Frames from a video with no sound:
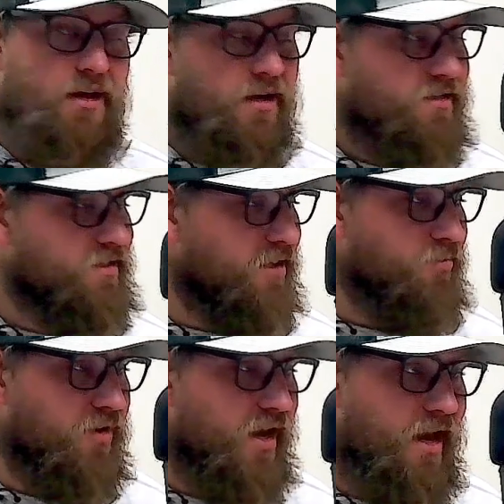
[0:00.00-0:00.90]

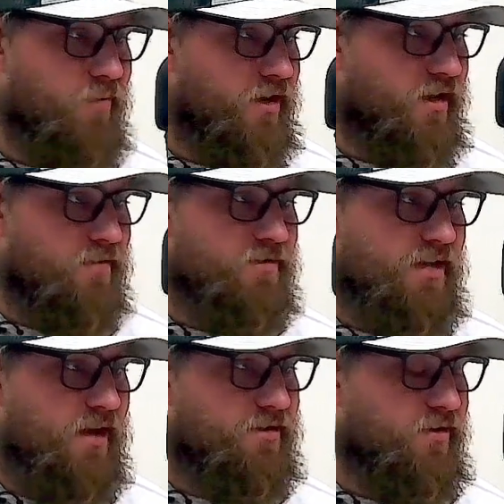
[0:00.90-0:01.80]
Simple game when it comes
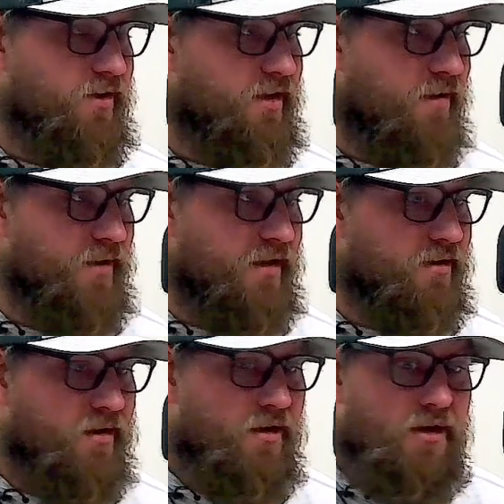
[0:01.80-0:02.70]
down to it.
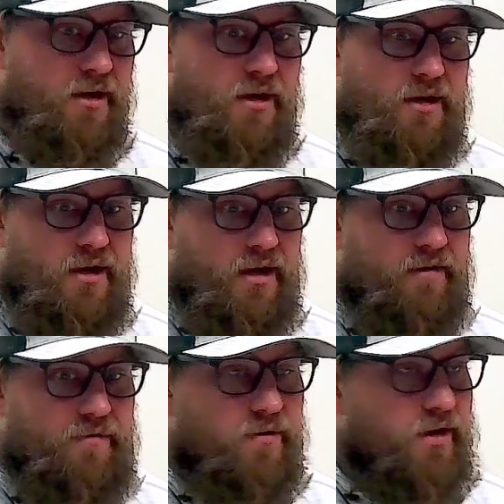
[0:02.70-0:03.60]

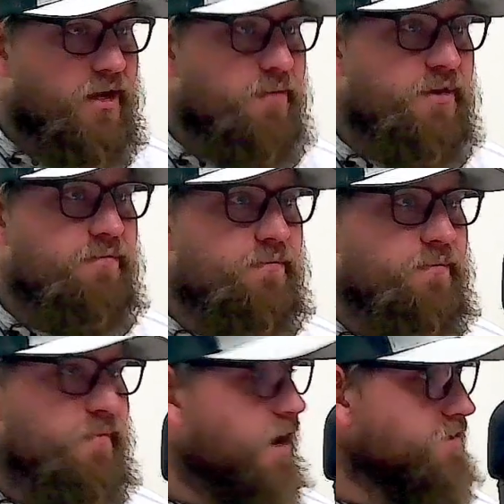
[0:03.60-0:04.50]
If you can keep them from
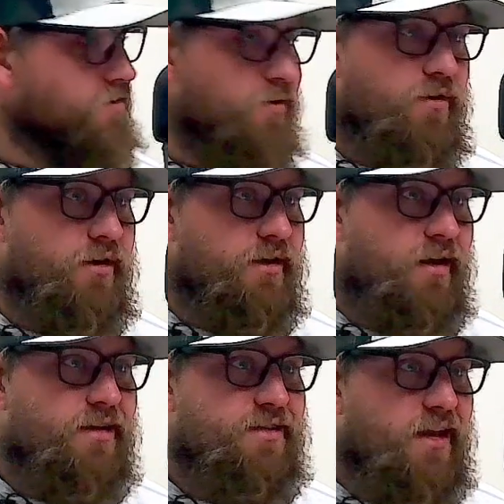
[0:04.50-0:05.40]
not scoring and
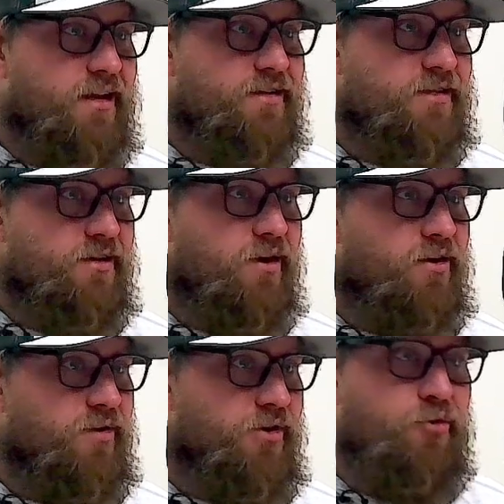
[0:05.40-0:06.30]
they stay at a
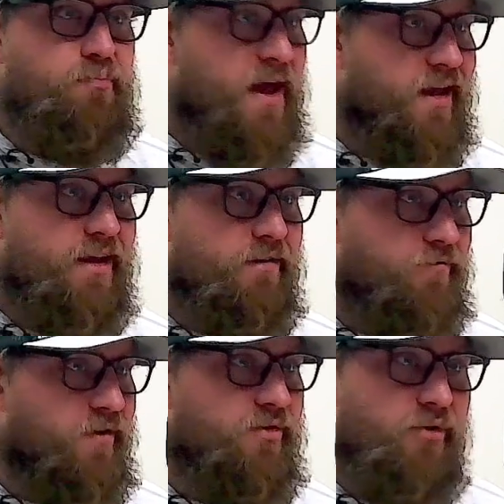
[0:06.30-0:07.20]
0 and you bank in a
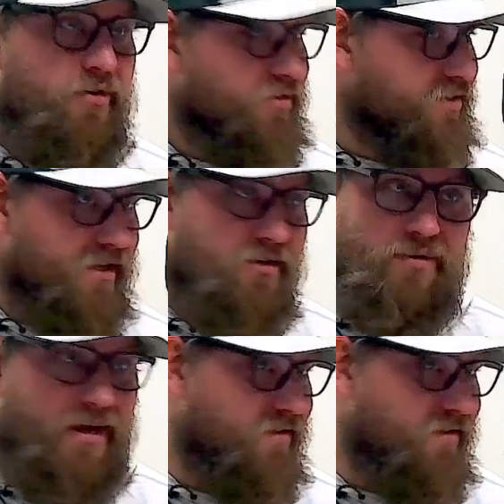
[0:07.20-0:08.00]
free throw, you still win.